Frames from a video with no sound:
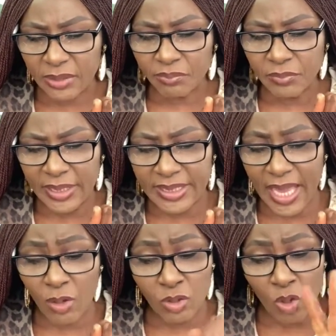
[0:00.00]

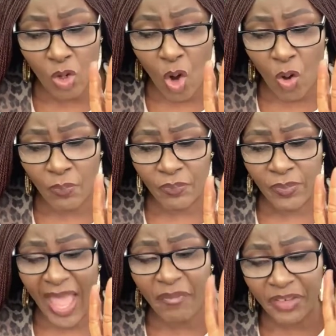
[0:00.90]
look,
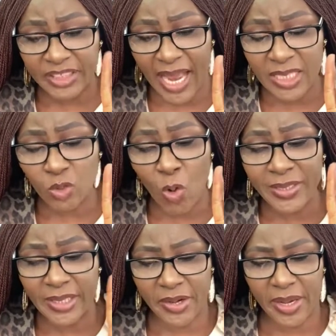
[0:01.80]
Ephesians
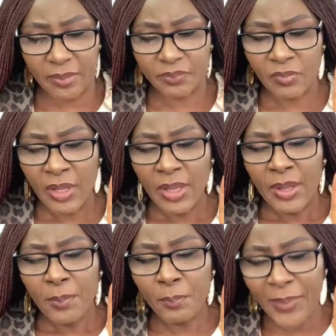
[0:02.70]
1:3.
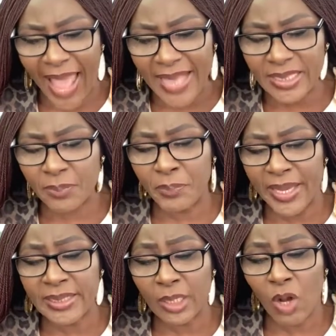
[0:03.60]
Blessed
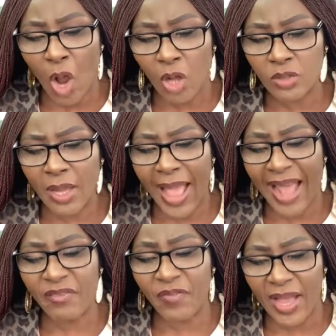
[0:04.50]
be the God
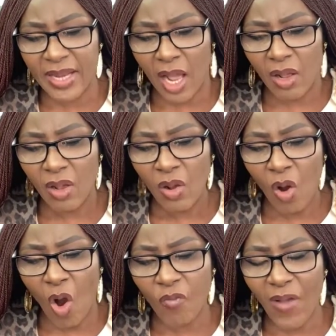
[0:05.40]
and Father
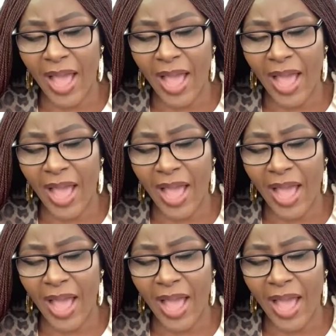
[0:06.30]
of our